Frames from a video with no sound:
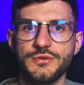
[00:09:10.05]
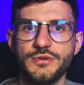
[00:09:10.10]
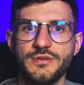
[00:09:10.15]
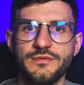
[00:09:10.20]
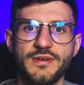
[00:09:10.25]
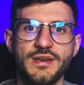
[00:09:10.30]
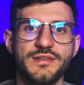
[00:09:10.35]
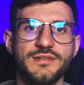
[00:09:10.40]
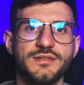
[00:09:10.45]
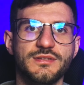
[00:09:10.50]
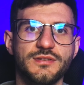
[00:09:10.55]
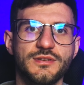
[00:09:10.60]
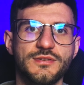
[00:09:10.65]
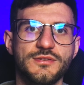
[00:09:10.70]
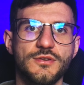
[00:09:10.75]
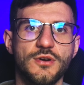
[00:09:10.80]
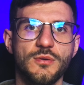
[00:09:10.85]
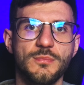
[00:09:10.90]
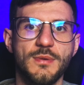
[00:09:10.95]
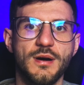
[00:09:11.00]
to invest in the
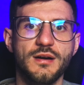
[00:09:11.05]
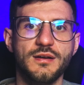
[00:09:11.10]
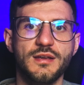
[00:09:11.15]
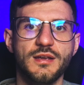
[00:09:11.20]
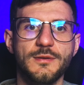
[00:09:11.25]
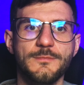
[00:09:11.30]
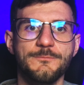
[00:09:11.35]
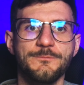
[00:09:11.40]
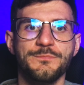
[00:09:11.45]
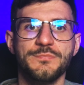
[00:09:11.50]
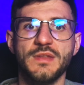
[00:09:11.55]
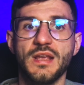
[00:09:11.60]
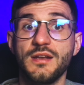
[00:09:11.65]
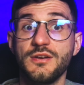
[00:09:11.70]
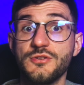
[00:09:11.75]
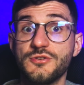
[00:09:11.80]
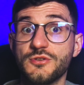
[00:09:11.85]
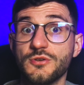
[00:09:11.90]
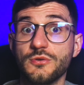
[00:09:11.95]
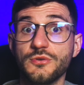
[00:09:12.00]
stock market, and
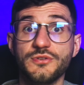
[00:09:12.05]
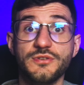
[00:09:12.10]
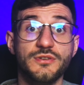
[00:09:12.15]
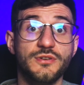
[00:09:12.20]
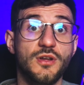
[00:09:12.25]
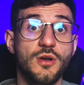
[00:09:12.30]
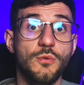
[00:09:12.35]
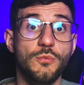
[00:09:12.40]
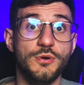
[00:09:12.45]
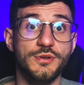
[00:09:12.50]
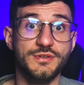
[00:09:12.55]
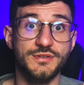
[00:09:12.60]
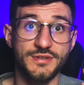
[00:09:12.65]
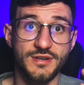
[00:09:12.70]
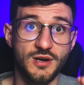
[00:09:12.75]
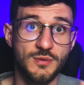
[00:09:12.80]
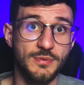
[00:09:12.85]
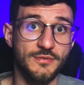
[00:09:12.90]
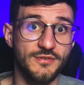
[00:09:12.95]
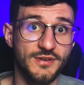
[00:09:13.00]
you should also know what
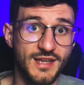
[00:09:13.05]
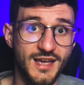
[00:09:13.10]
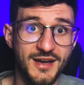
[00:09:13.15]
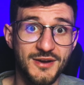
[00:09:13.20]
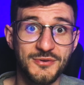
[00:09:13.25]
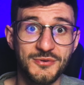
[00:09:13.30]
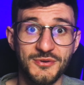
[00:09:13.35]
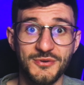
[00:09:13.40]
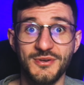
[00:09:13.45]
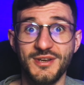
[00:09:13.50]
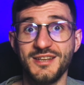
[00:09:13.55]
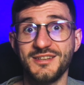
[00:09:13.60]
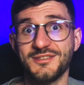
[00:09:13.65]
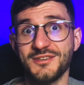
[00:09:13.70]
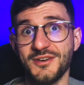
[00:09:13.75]
type of account you need